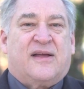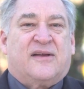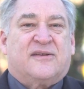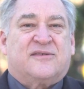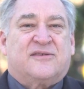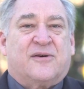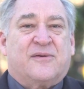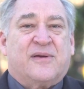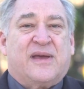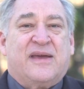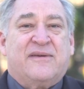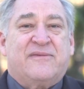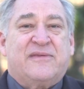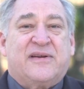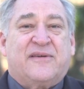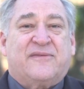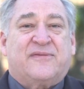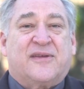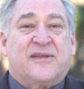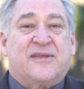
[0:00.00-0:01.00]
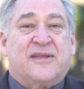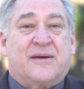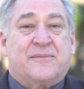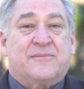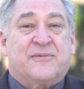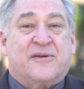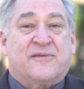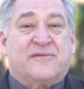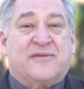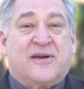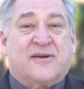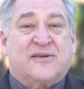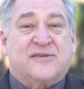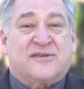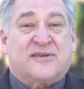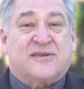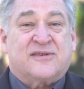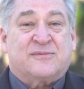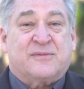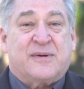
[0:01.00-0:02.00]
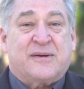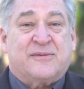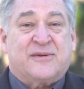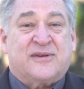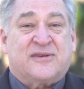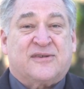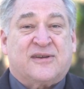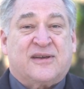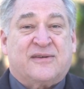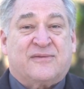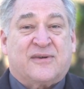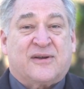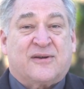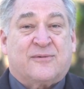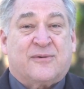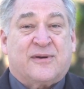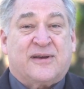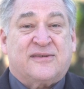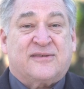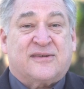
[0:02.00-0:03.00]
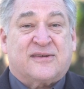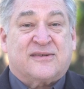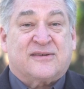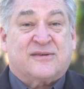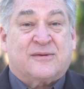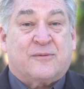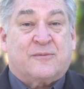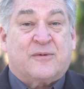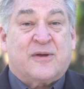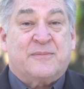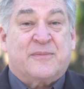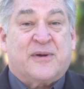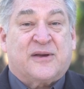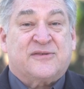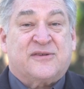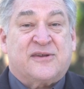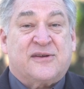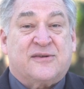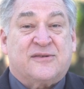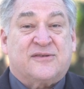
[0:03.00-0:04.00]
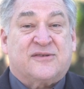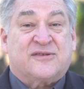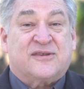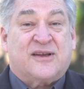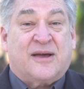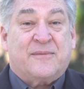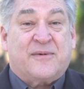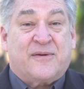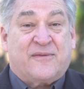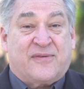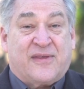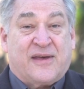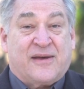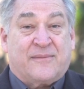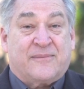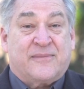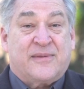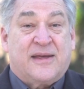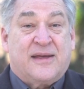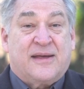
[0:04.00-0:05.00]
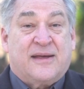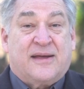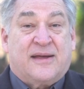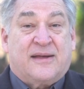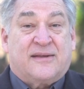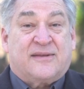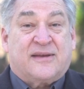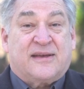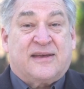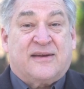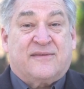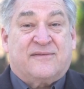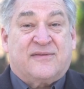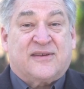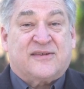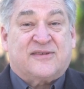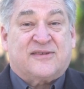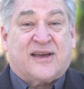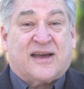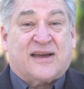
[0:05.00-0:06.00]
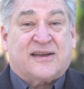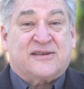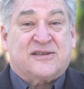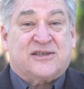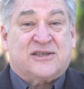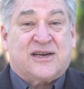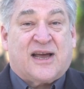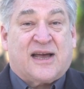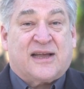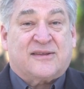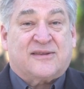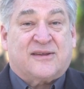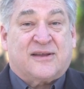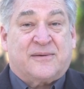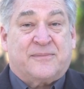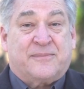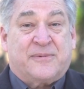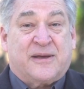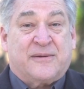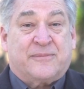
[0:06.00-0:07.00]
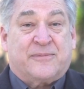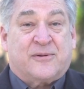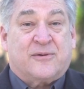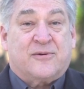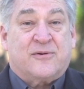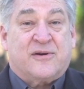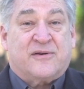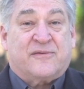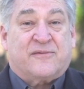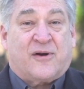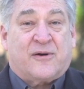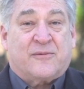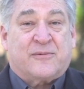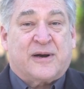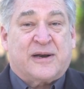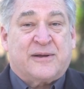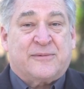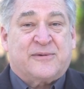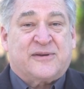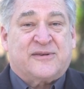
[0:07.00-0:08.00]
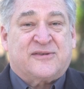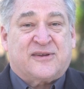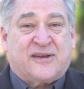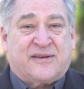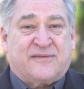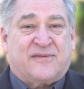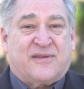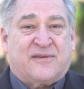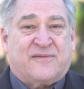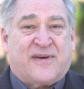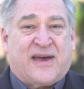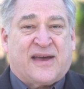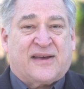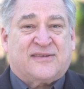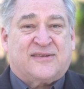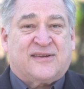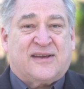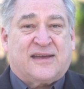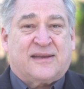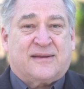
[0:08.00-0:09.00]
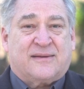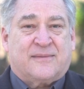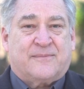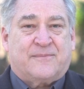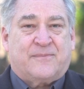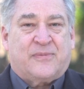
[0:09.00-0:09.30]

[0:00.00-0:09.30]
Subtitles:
So even if the number of doses we receive increases, we must use some of them to give the second shot to the people who have already received the vaccine.